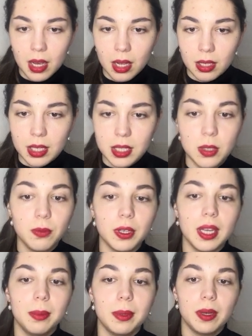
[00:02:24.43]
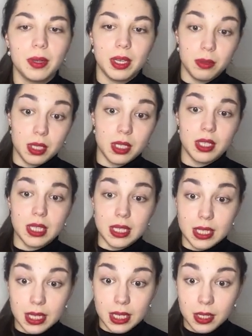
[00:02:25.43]
Let's not forget about
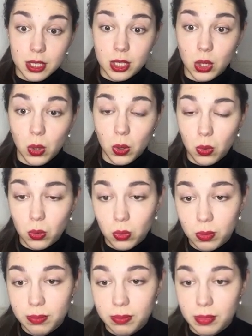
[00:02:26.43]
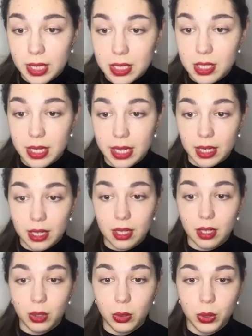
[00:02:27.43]
AUDCD, so let's take a
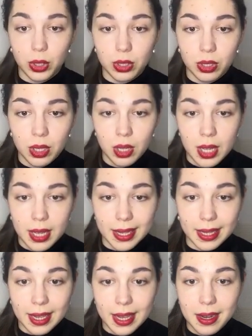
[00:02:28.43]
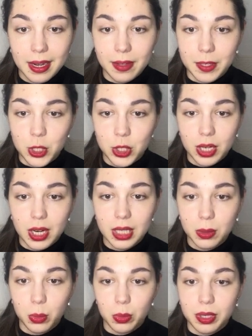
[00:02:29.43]
look again at the chart
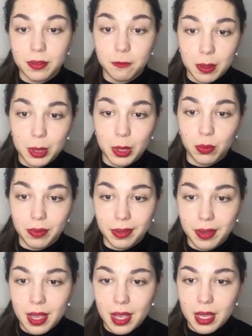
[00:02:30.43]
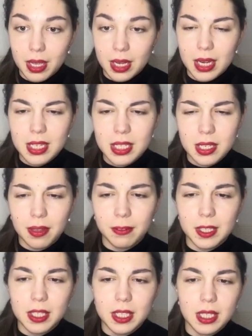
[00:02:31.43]
we're familiar with. Is there
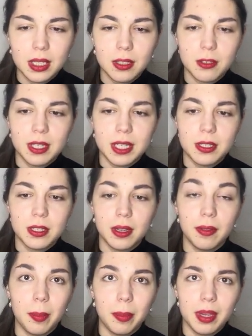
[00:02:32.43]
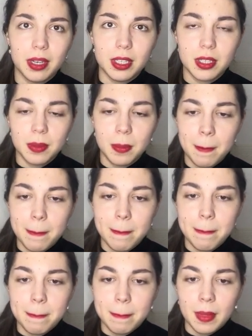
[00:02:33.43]
still strength in the bears?
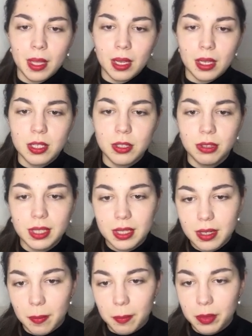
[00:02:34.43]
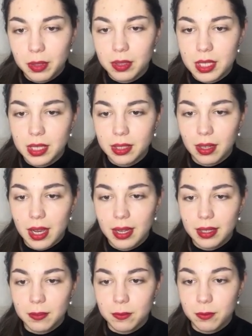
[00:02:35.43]
Considering a prolonged decline
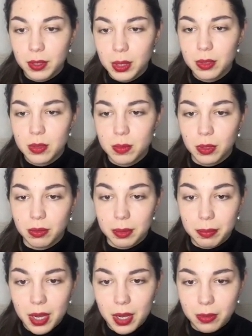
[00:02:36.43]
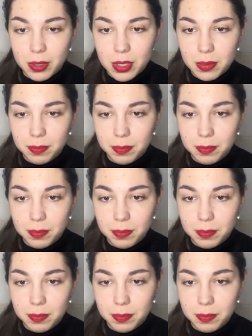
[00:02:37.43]
and frequent small rebounds.